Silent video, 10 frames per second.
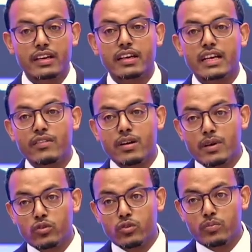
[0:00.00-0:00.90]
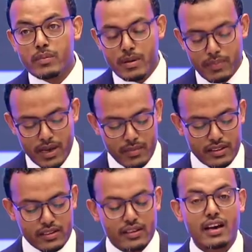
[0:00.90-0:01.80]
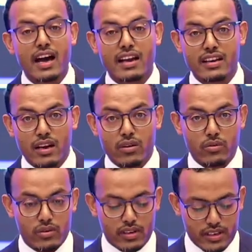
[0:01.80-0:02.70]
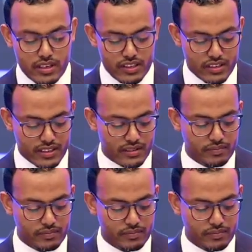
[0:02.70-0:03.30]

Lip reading: government to people payment are now digital.